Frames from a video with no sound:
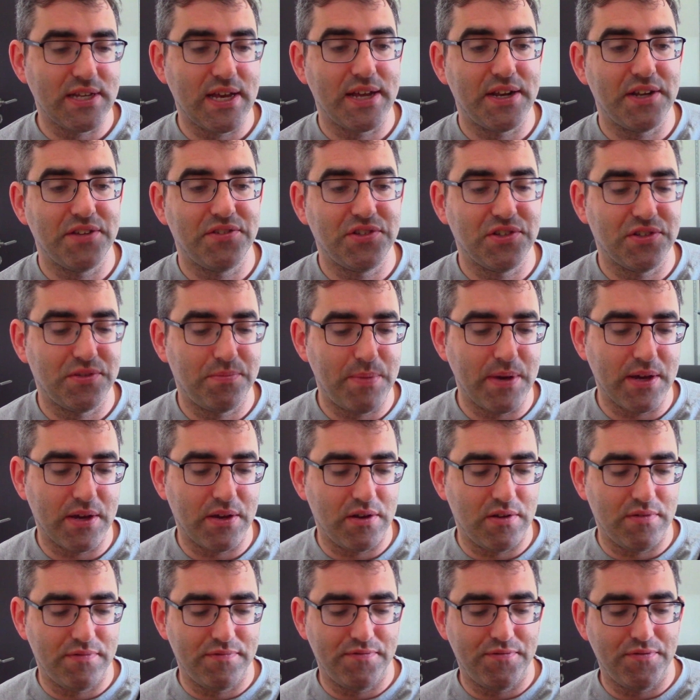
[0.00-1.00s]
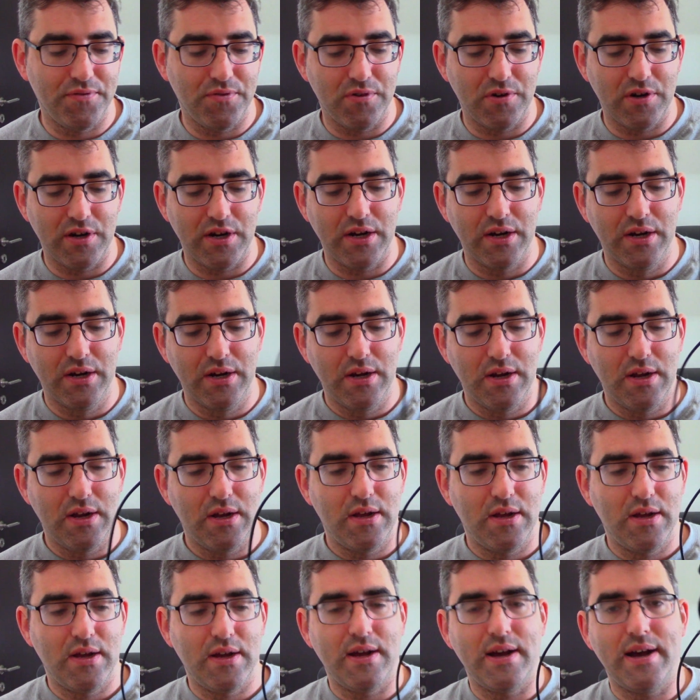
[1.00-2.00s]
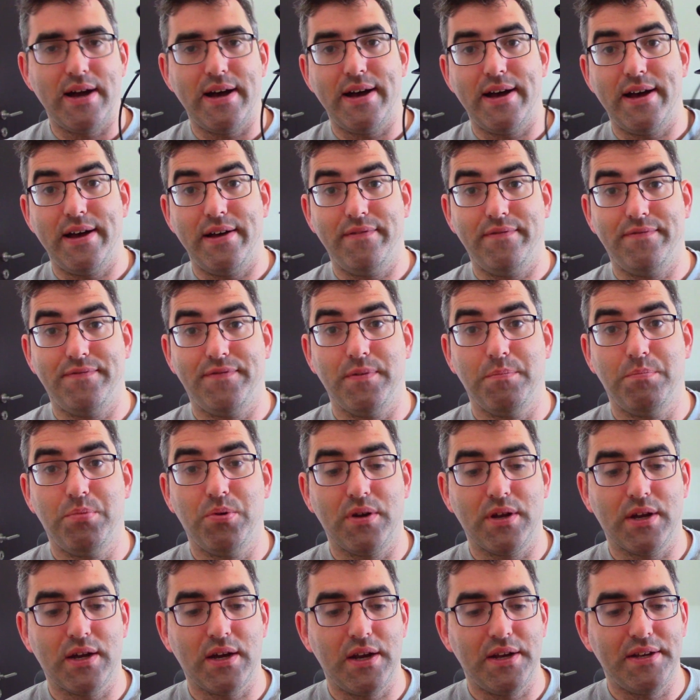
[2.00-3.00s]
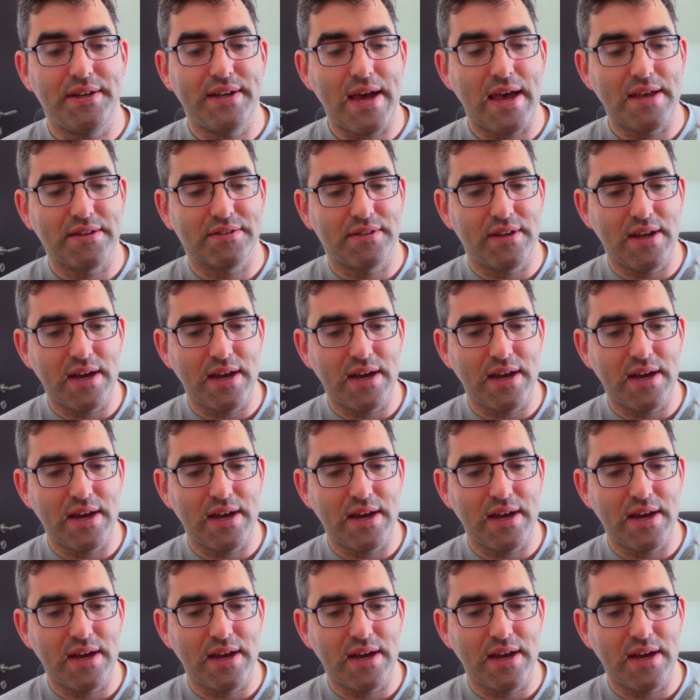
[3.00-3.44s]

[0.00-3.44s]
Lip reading: and it's just big enough for putting on a desk.